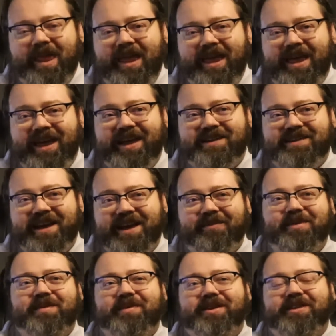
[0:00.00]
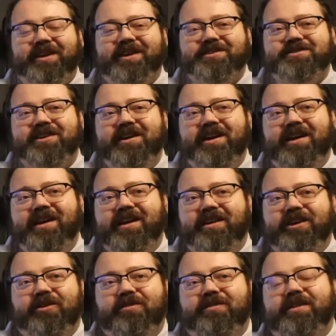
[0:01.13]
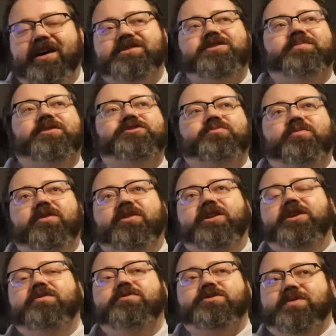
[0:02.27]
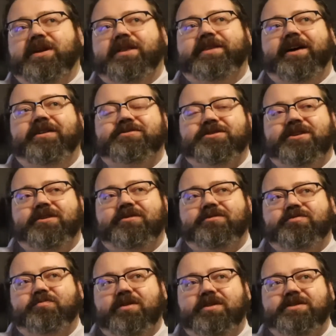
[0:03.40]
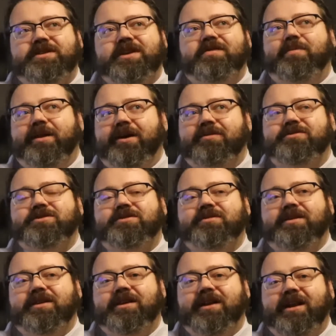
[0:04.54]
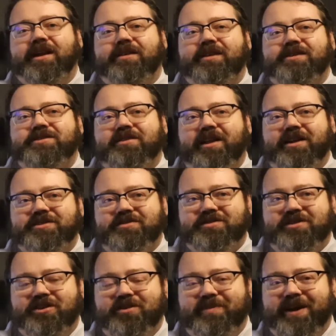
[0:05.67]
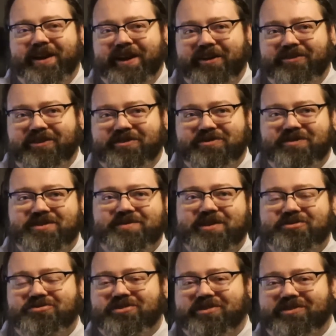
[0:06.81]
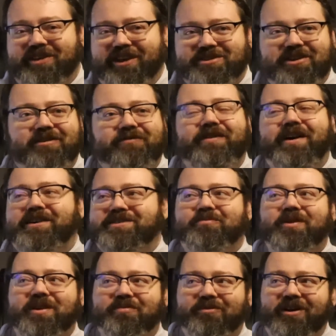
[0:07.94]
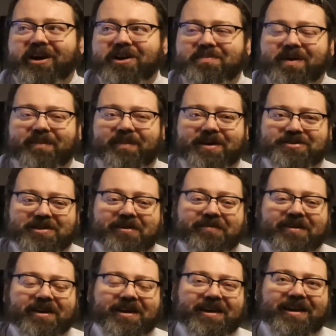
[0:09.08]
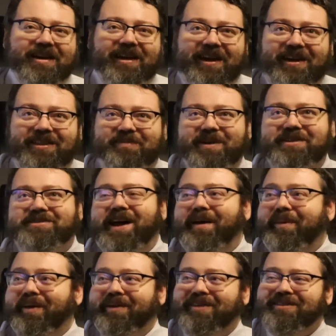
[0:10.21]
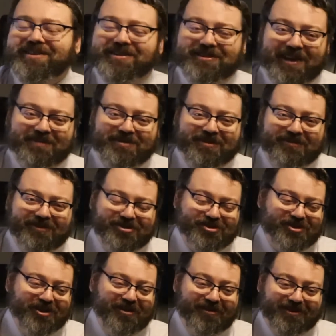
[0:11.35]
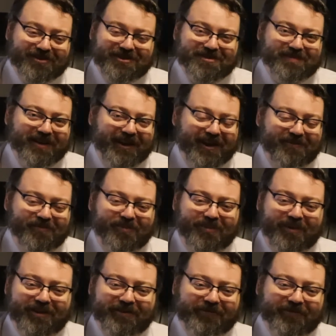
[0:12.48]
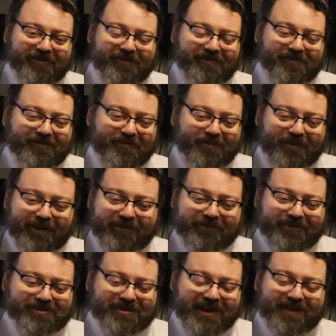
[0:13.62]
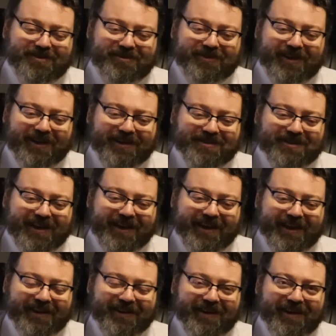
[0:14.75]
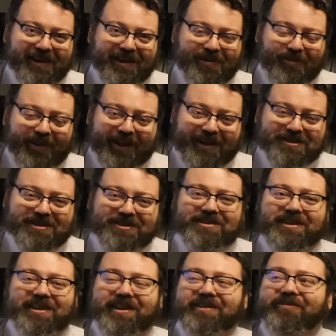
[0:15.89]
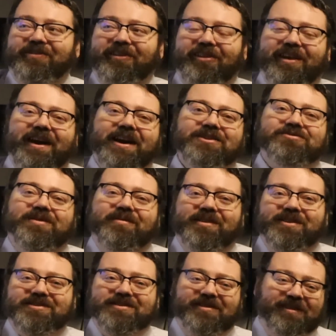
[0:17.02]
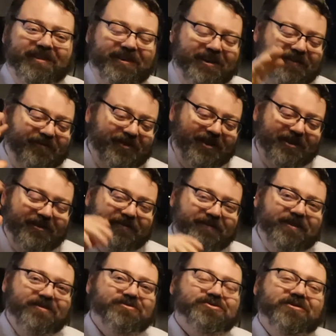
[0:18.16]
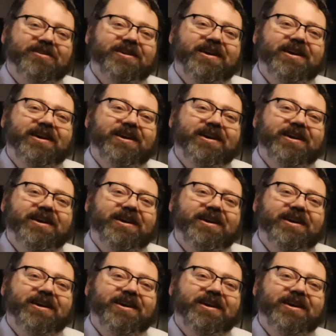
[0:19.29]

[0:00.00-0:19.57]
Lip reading: And that'd be the big thing is, not so much what are you doing in 1,000 years, what is everybody else doing? And I think so long as there's a humanity out there doing some interesting things, I'll find some way to preoccupy myself. In the meantime, I'm content to keep doing this show because it's been a wonderful, wonderful time doing it. And, well, I guess as the end for the live stream, at least for the near future,